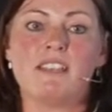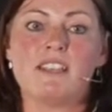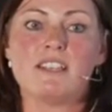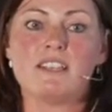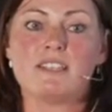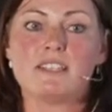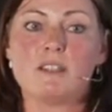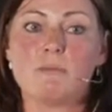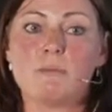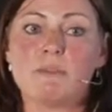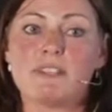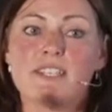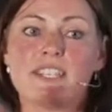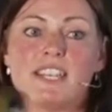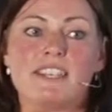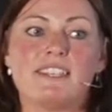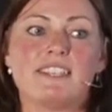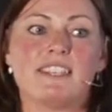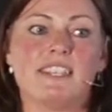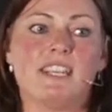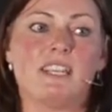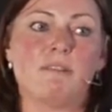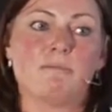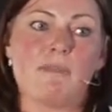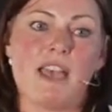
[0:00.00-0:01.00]
someone sends
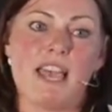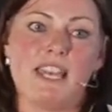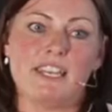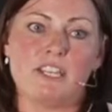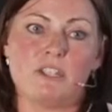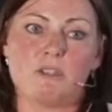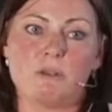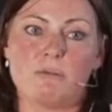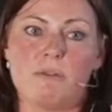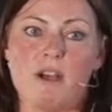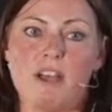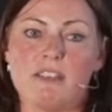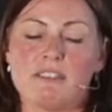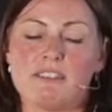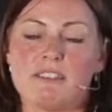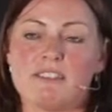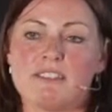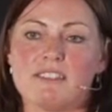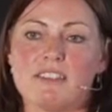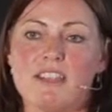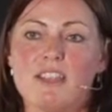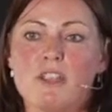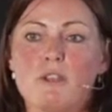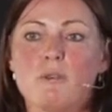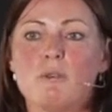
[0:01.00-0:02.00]
an email into
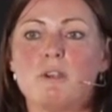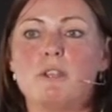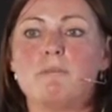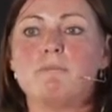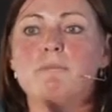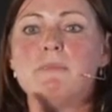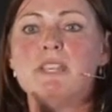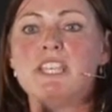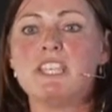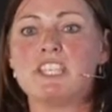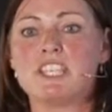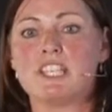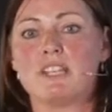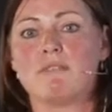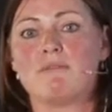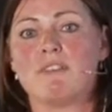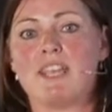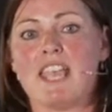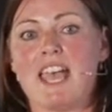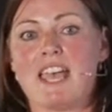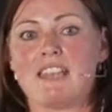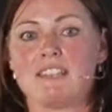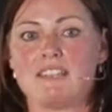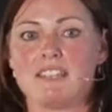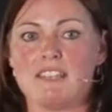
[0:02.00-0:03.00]
us, we immediately
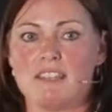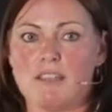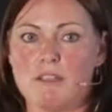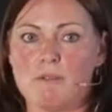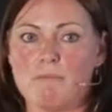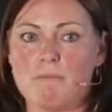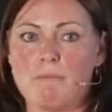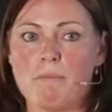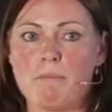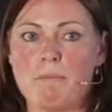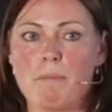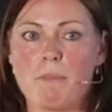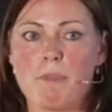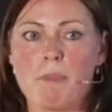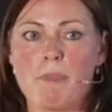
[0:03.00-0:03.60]
react to them,